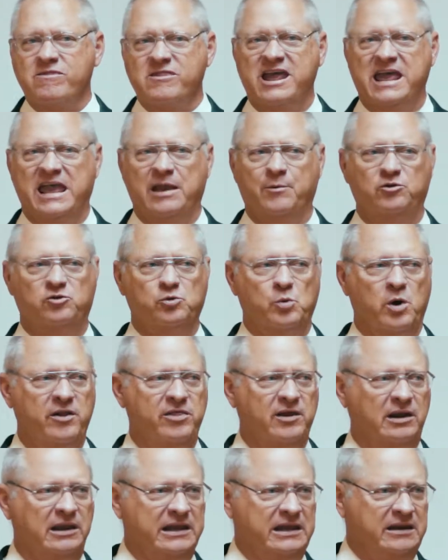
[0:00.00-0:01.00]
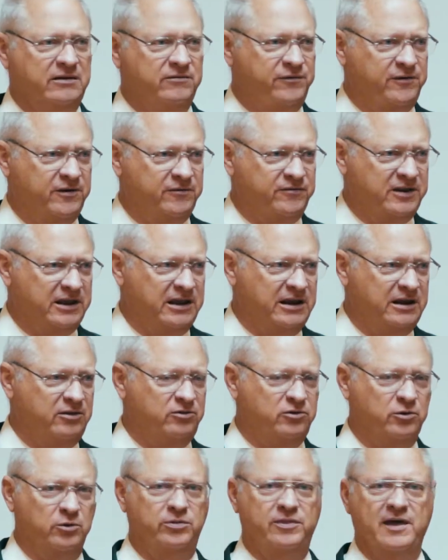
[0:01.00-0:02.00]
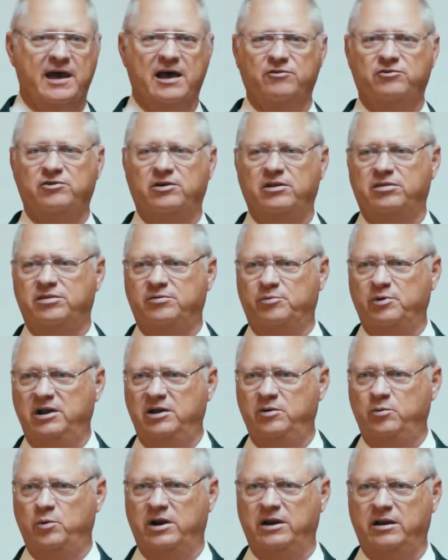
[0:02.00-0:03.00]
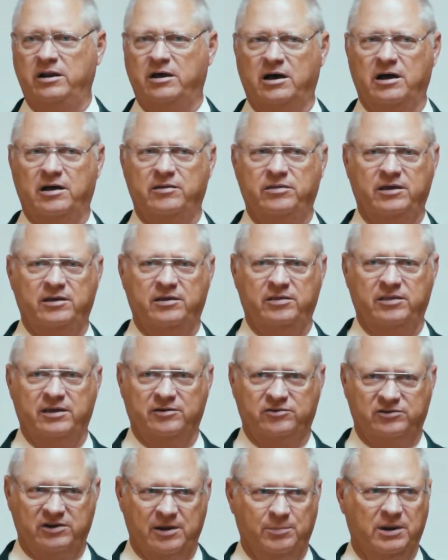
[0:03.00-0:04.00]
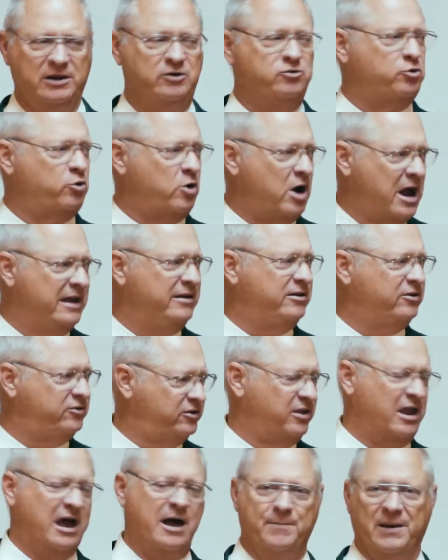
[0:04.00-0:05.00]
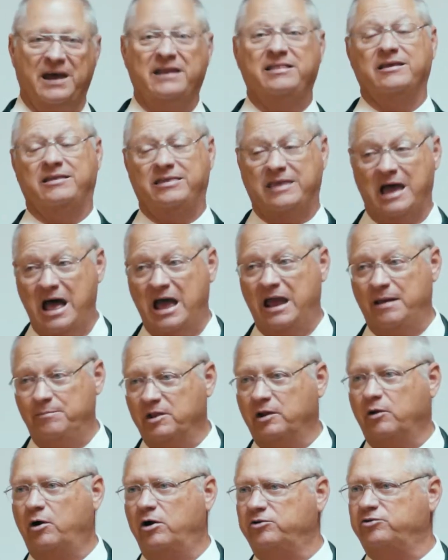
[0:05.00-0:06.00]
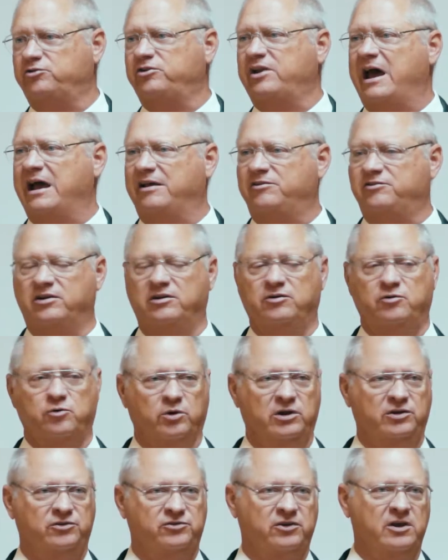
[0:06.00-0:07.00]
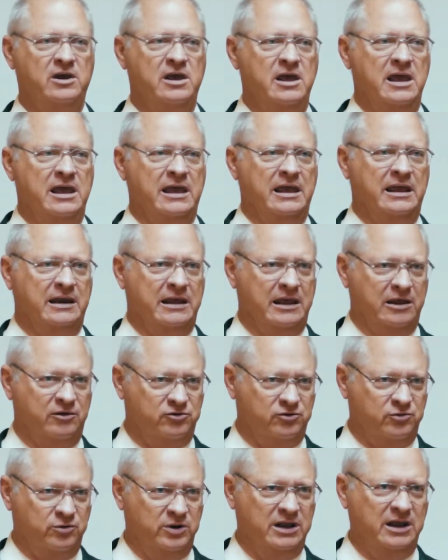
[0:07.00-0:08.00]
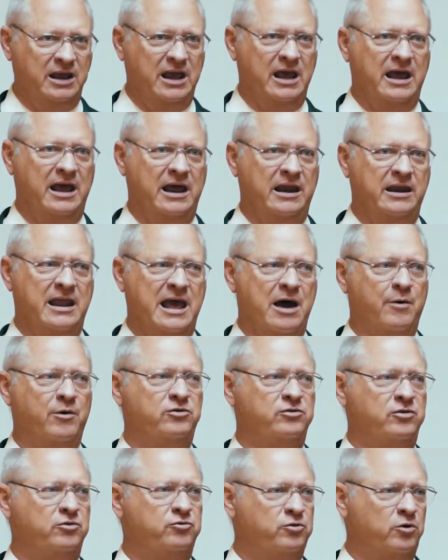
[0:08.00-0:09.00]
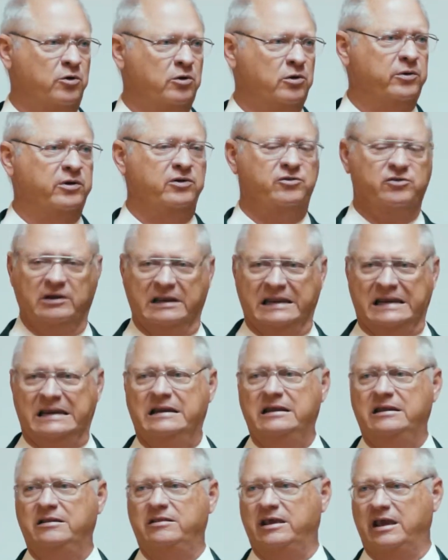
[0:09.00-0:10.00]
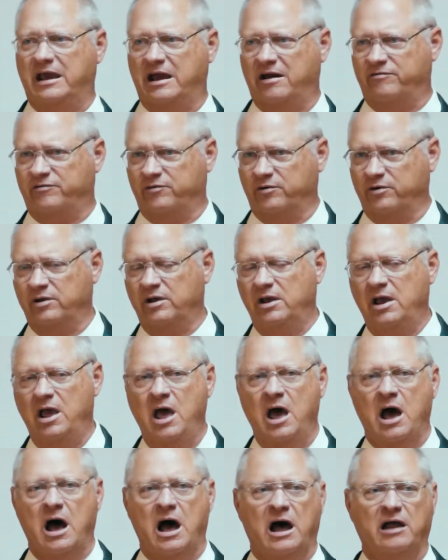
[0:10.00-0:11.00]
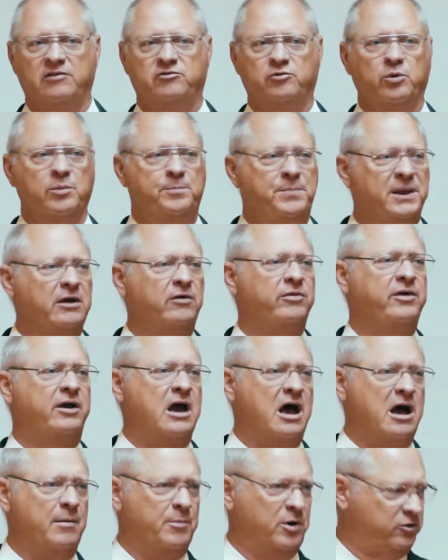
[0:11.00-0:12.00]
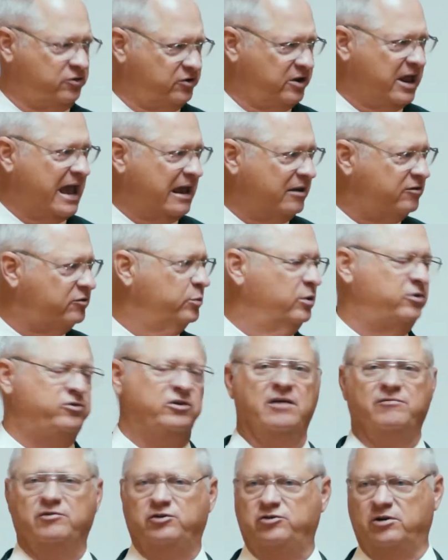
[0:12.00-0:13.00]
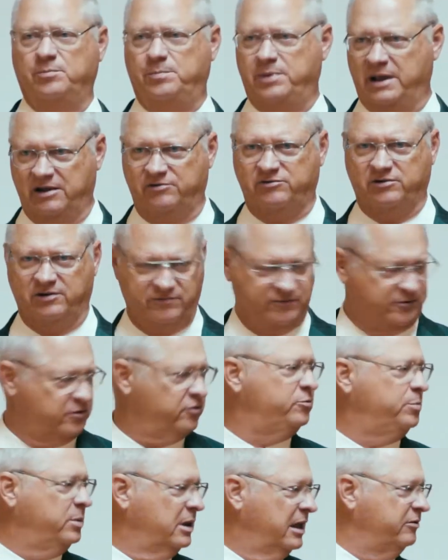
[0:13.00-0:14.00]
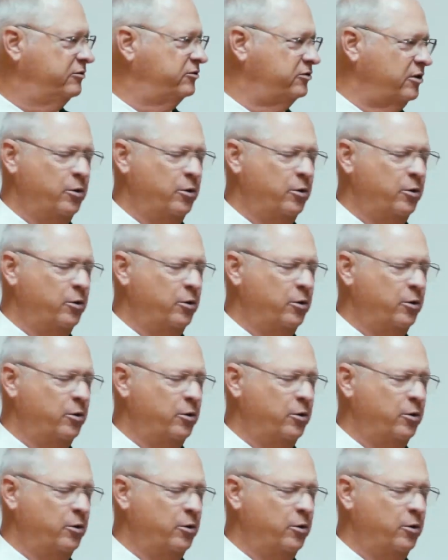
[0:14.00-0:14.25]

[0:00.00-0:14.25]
He was one of the Lean 15 in 2003 when the Assembly tried to stop, at the time, the largest tax increase in history, and now as controller is leading the effort to repeal the commerce tax, which never should have passed in the first place.